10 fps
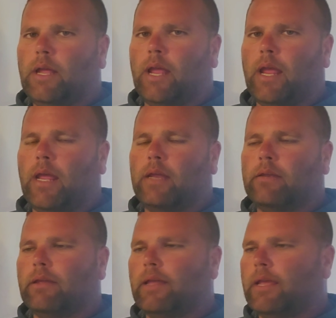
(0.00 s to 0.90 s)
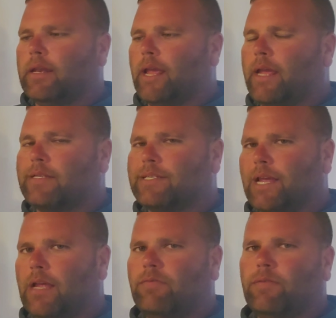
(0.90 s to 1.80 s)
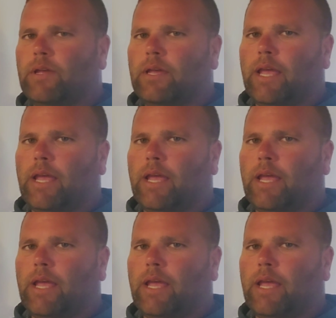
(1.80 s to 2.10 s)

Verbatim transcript: and in a safe